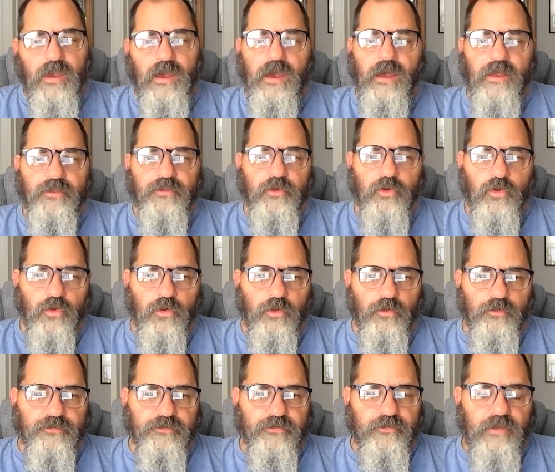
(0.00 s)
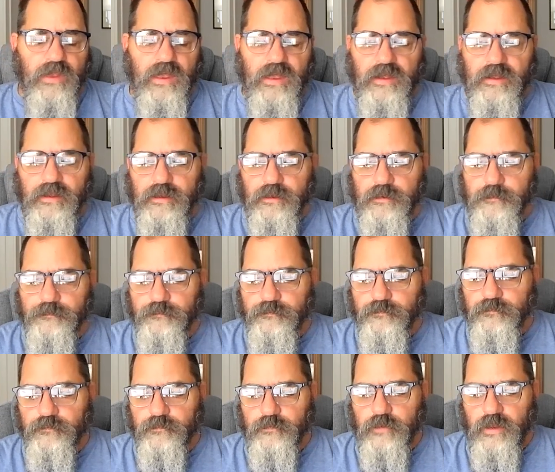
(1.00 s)
Uh, the girls
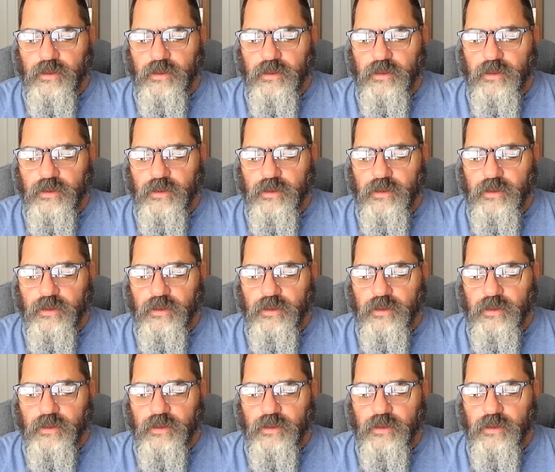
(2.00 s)
um,